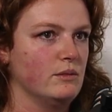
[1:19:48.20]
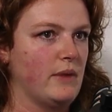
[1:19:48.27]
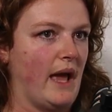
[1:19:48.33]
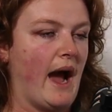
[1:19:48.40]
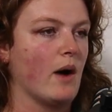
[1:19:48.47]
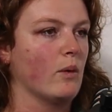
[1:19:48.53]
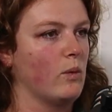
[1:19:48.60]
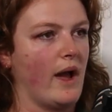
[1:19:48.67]

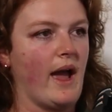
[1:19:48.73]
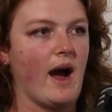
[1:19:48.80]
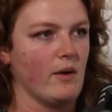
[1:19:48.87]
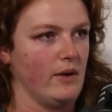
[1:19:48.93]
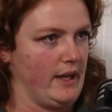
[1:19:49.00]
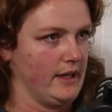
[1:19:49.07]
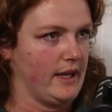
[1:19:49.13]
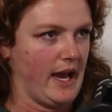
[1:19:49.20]
how
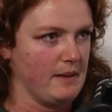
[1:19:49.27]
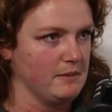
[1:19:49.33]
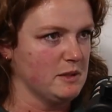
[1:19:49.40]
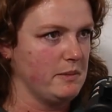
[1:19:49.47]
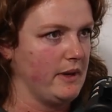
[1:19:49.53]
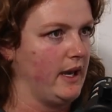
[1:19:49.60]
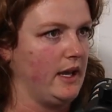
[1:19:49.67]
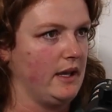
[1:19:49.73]
it came to
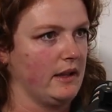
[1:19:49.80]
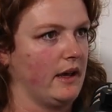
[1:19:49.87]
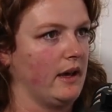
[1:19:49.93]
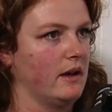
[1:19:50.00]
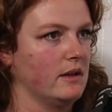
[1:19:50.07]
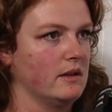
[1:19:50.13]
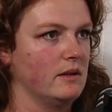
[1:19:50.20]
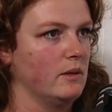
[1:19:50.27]
be,
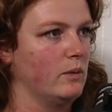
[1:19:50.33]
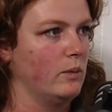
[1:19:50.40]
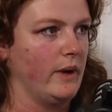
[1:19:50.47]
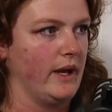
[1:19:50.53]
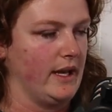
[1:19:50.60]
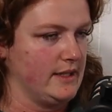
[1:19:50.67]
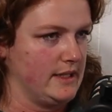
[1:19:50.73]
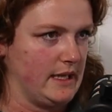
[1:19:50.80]
like
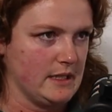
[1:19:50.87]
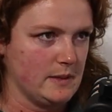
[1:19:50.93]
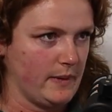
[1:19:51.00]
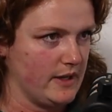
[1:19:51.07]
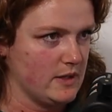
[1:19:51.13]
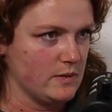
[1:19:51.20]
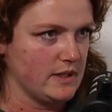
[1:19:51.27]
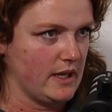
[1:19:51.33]
where his
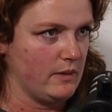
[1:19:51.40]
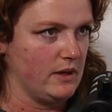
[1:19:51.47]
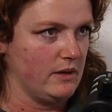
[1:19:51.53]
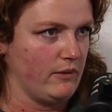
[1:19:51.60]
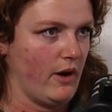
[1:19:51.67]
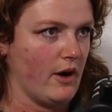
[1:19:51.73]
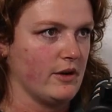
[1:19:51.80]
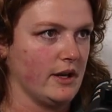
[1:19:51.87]
headspace was at when he
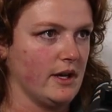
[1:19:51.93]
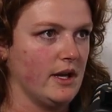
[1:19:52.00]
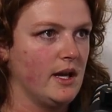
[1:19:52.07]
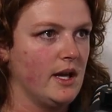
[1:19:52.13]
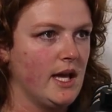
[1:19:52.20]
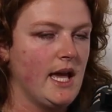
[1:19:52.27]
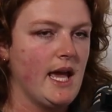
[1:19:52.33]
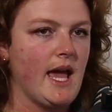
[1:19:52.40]
wrote it,
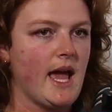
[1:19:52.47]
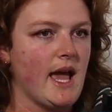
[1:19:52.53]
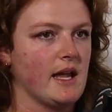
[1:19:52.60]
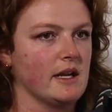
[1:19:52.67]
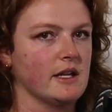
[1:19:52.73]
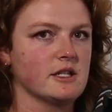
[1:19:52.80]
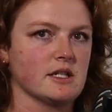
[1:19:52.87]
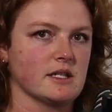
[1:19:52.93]
and
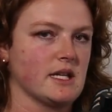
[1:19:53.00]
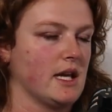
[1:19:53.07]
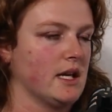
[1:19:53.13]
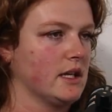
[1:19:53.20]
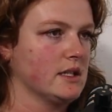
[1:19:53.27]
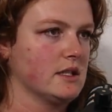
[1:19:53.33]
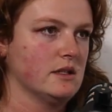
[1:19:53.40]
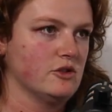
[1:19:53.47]
it just
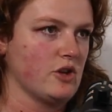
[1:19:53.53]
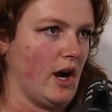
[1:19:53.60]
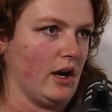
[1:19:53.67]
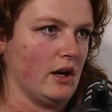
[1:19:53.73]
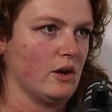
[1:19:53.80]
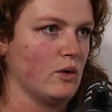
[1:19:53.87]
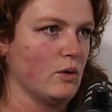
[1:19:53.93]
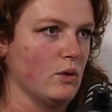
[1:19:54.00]
struck a
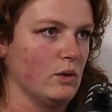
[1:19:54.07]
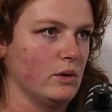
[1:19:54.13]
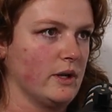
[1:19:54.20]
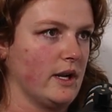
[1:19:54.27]
chord.